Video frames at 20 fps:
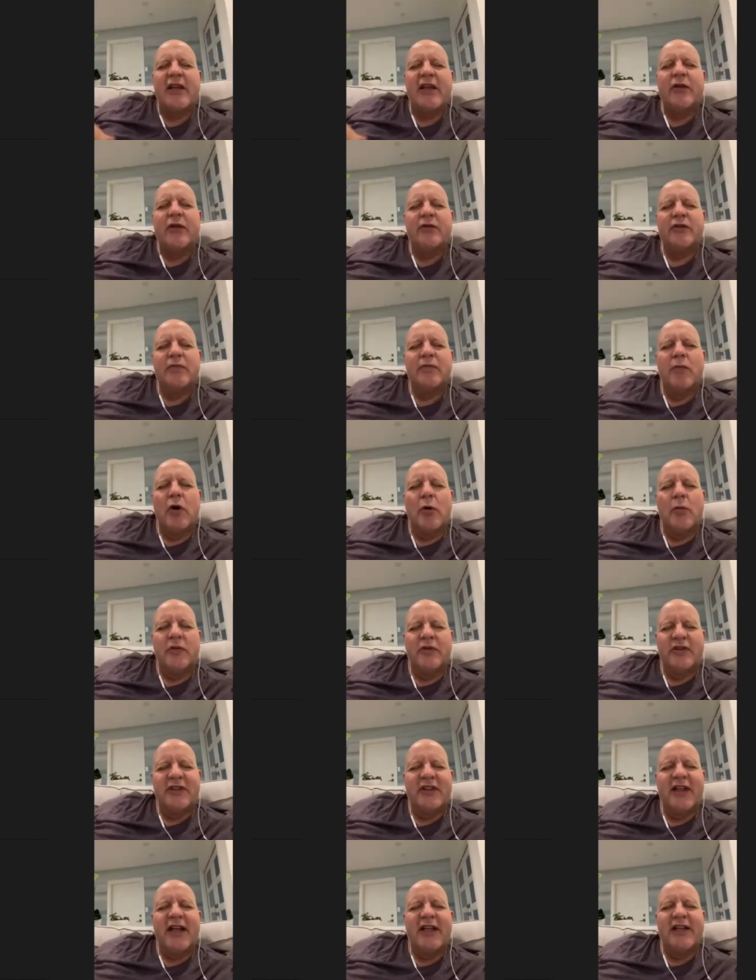those
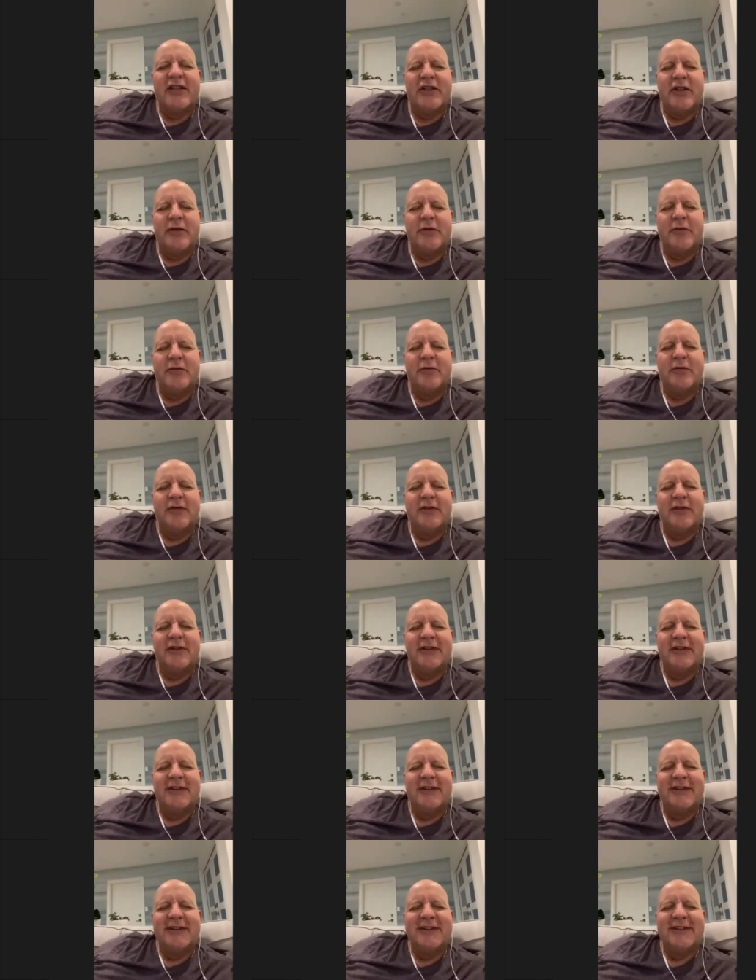moments, I do,
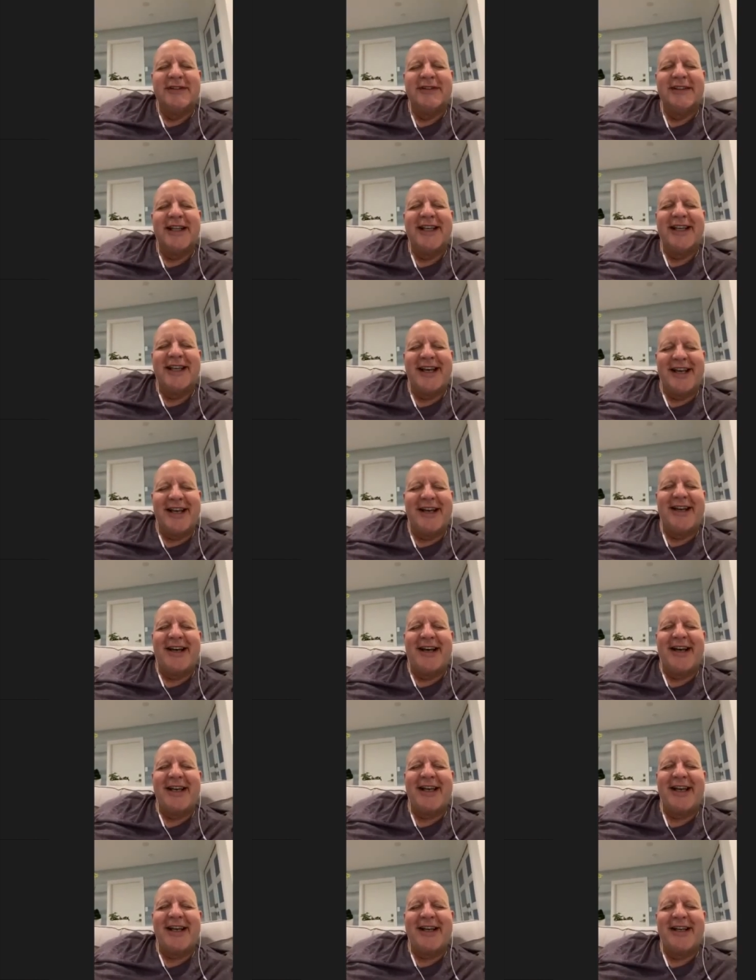like, yeah,
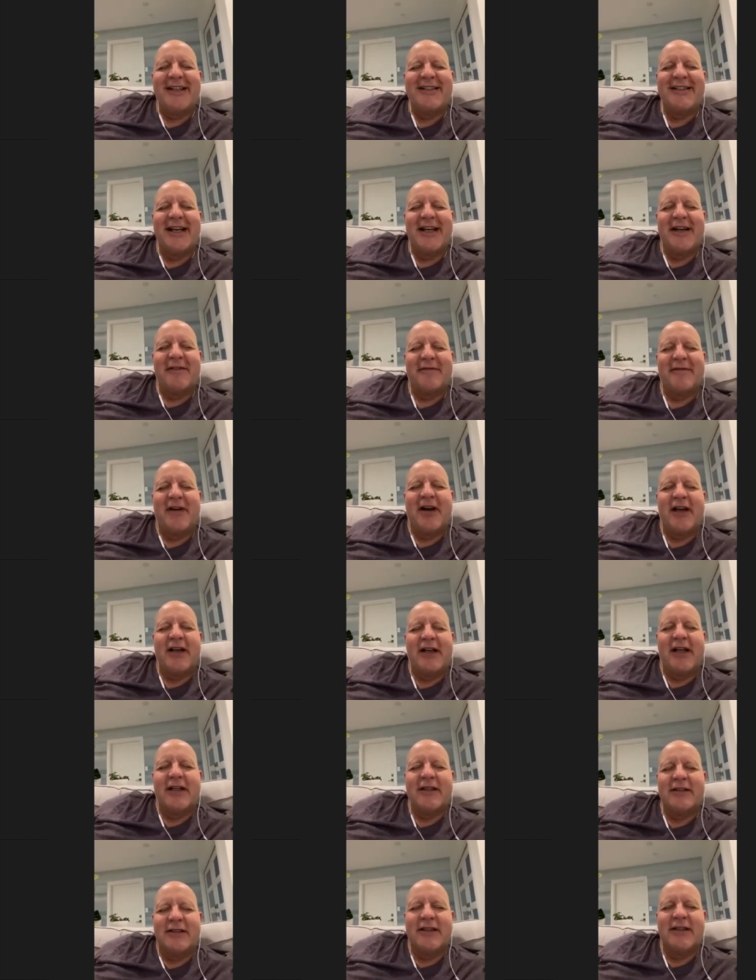I get identified
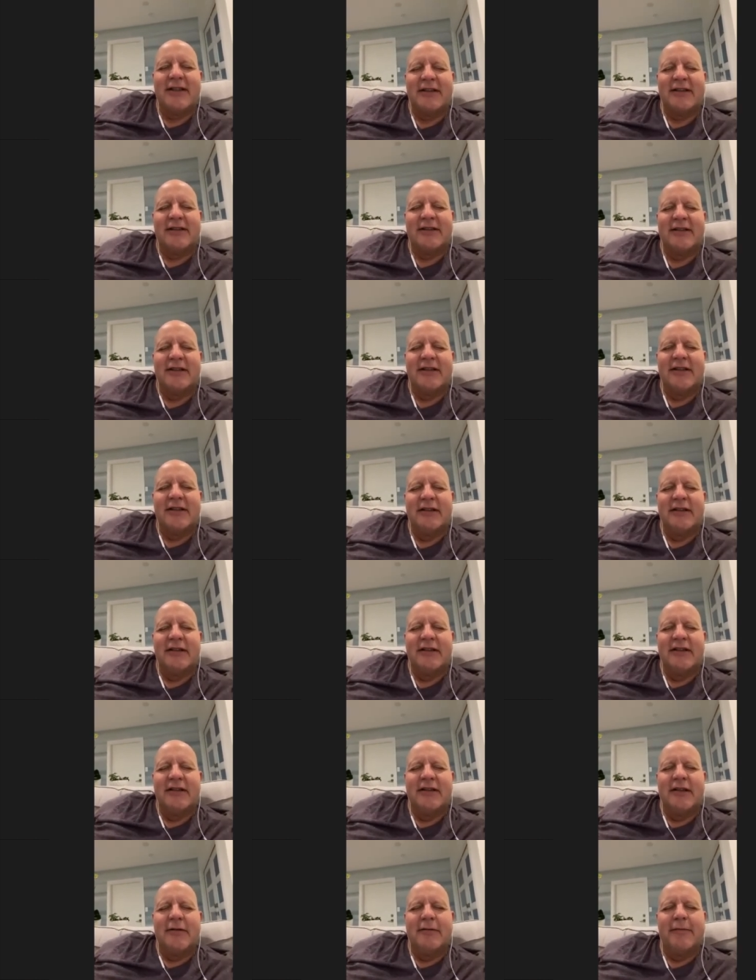as this
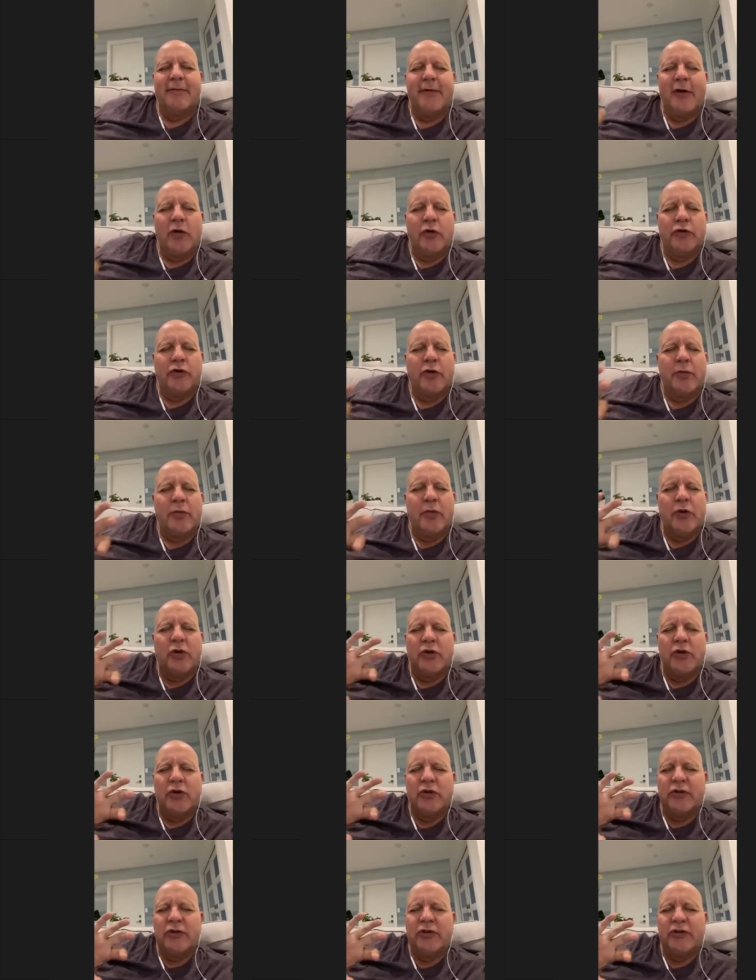
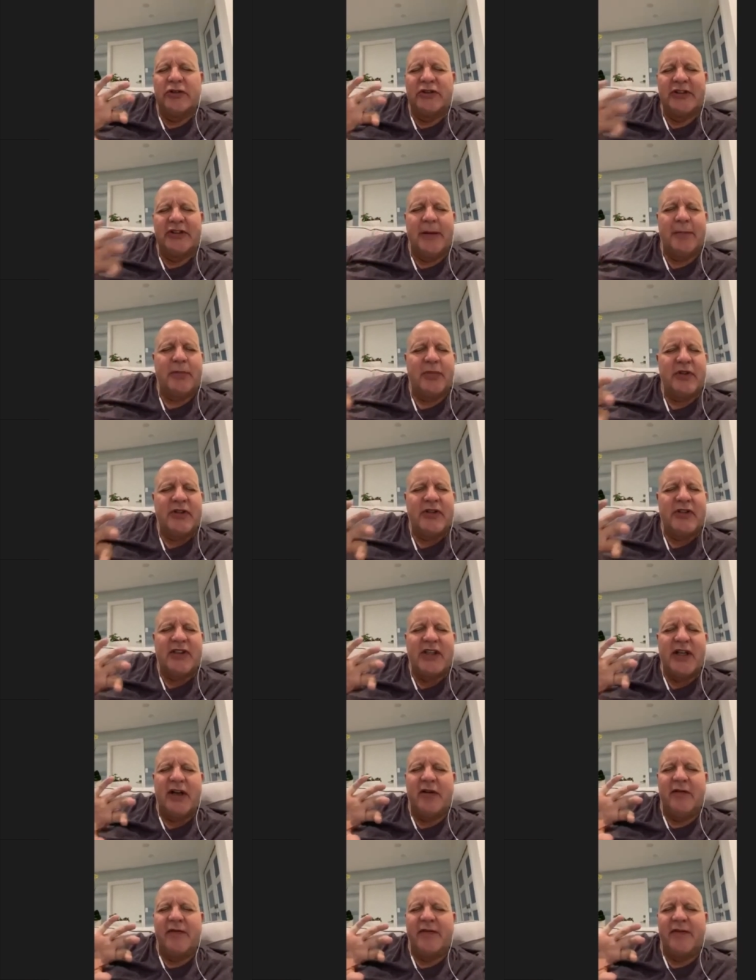vulnerable, separate self